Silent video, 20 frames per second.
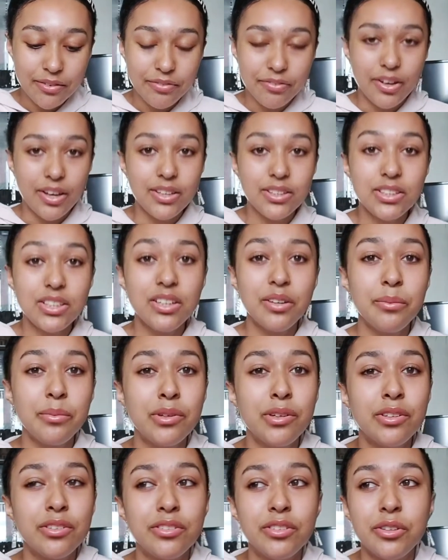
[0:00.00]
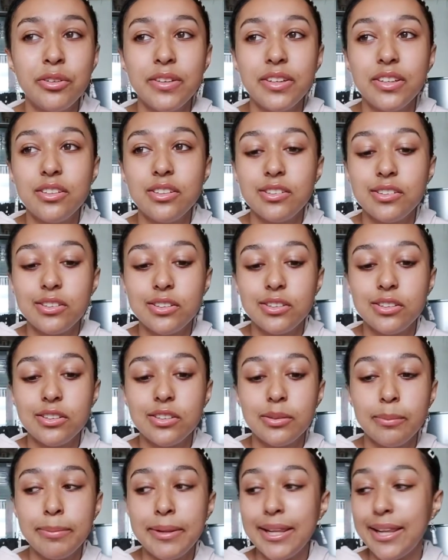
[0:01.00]
the first thing I'm gonna do is
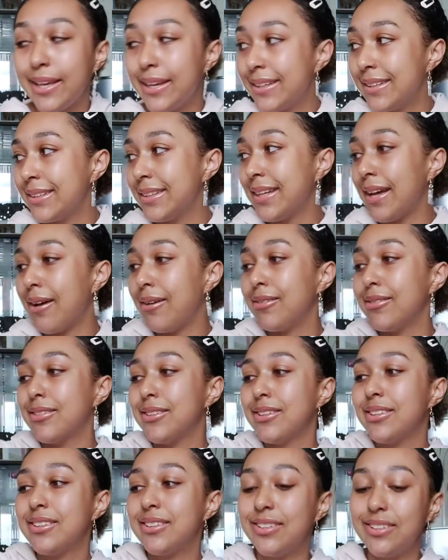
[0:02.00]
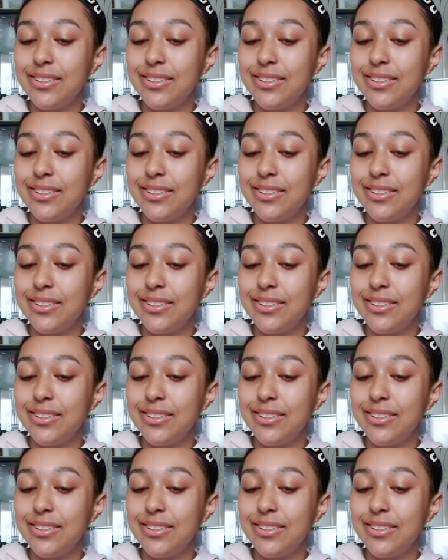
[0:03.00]
just place down